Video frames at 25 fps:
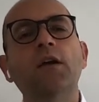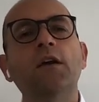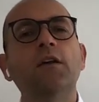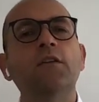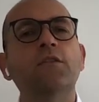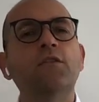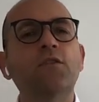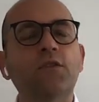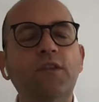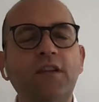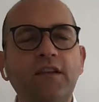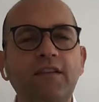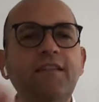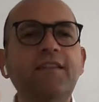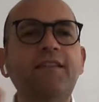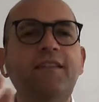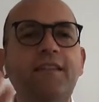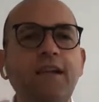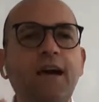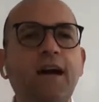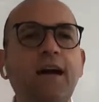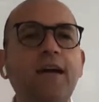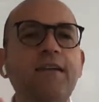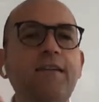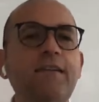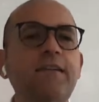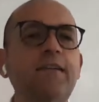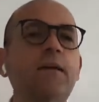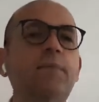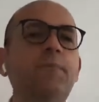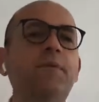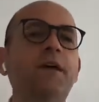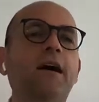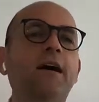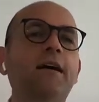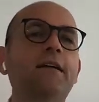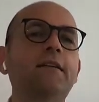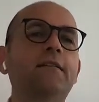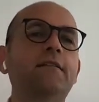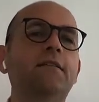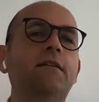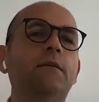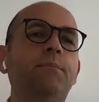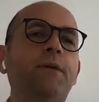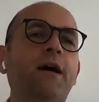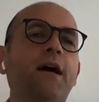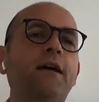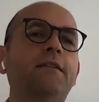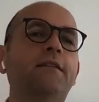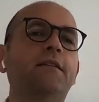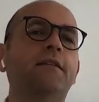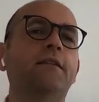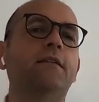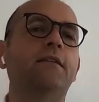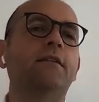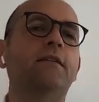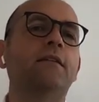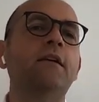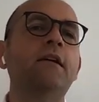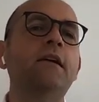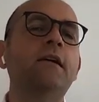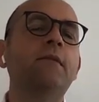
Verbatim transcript: So this is the idea behind the patent.